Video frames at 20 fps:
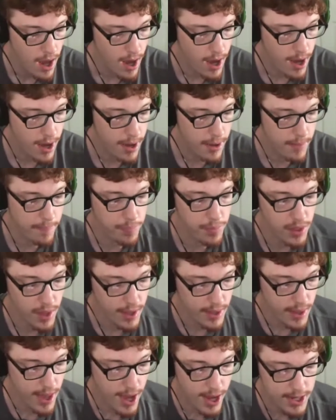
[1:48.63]

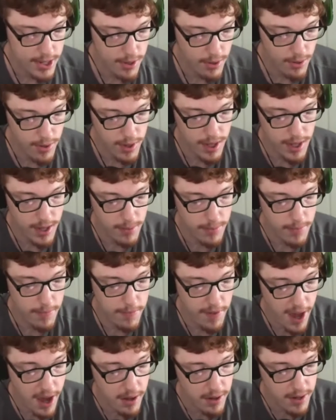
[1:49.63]
They actually only
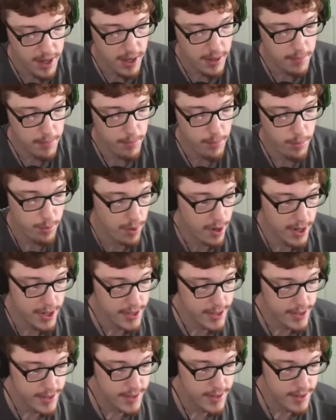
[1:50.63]
fouled him
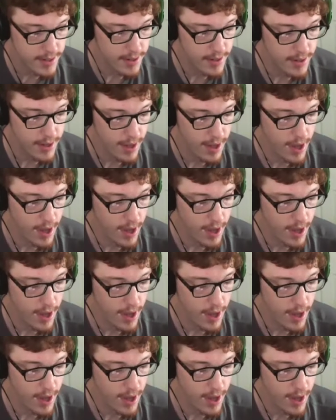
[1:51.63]
once,